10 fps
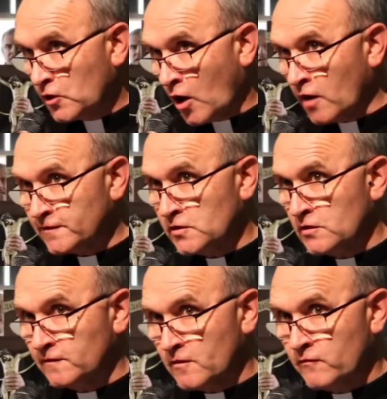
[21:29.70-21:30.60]
in science
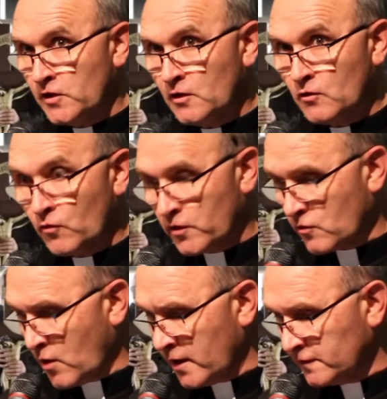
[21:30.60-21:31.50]
fiction,
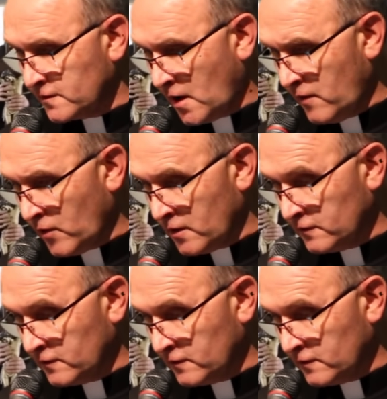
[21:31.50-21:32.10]
was slipping